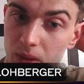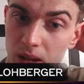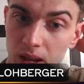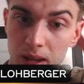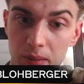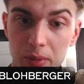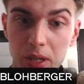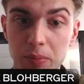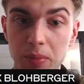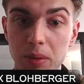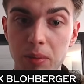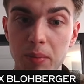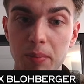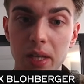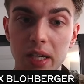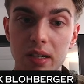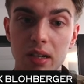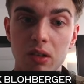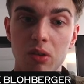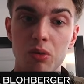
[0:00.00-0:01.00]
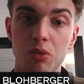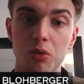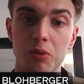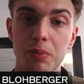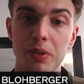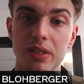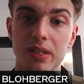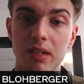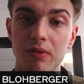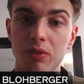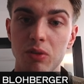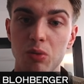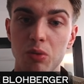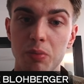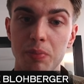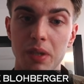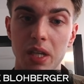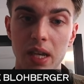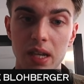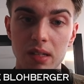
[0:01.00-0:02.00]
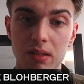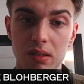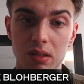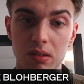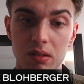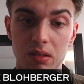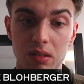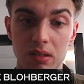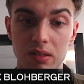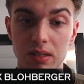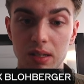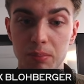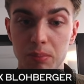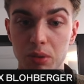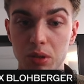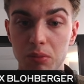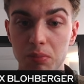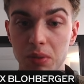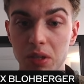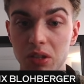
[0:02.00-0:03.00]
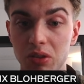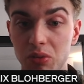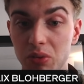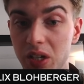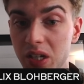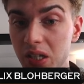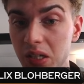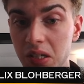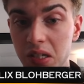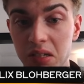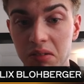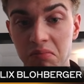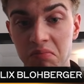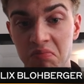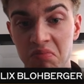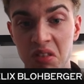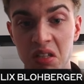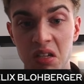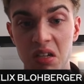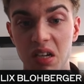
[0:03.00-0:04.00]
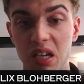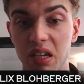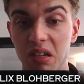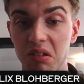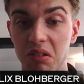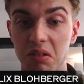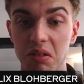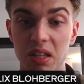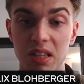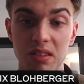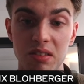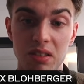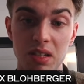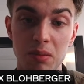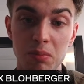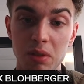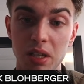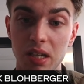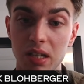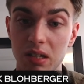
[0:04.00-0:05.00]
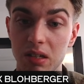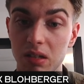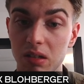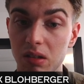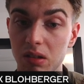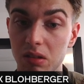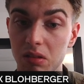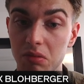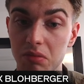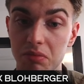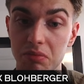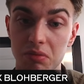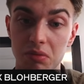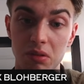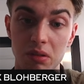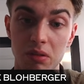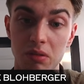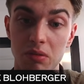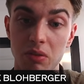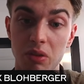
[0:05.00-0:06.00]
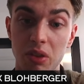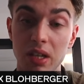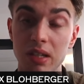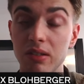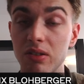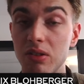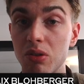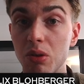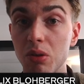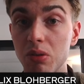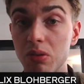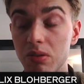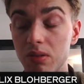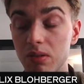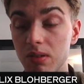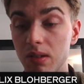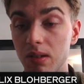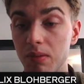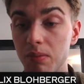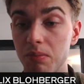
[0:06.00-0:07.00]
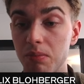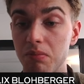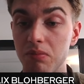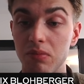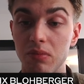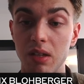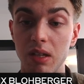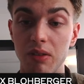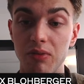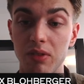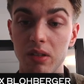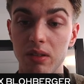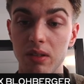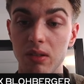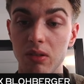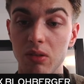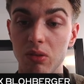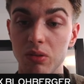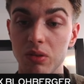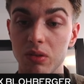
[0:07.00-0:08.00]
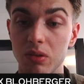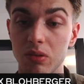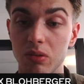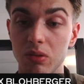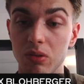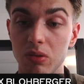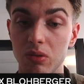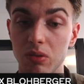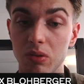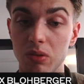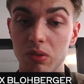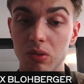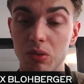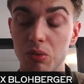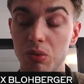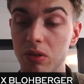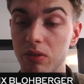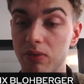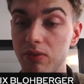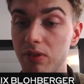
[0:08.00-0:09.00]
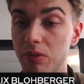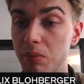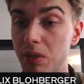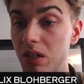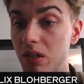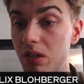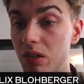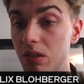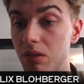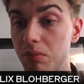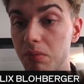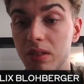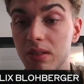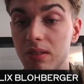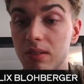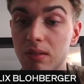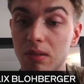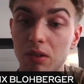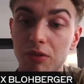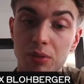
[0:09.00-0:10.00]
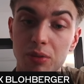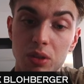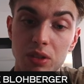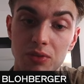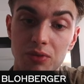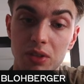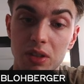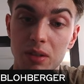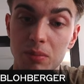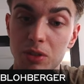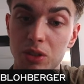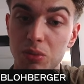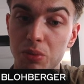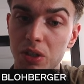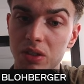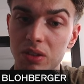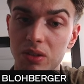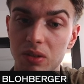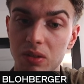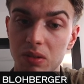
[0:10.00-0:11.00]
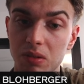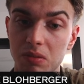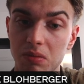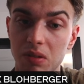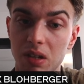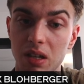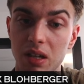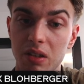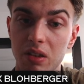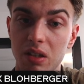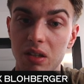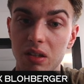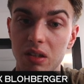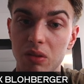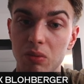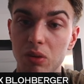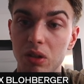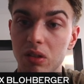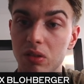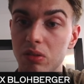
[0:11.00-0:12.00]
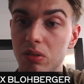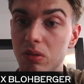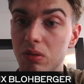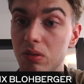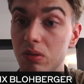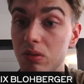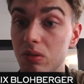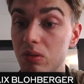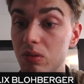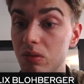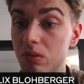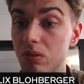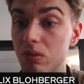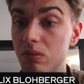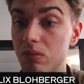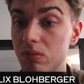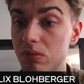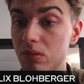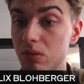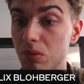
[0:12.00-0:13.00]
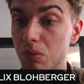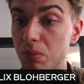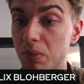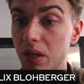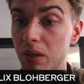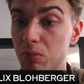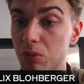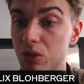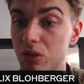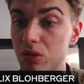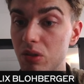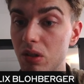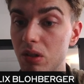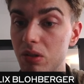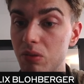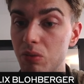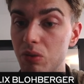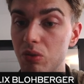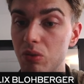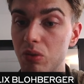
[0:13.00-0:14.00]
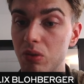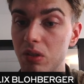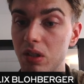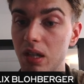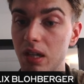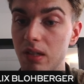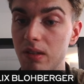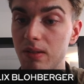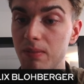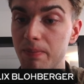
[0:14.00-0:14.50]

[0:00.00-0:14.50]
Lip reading: But maybe black can go rook b7, rook b8, and at some point b3. Like, it seemed like things could definitely also go wrong for me here. But of course for him as well, so I think he wanted to play more solid with rook d8.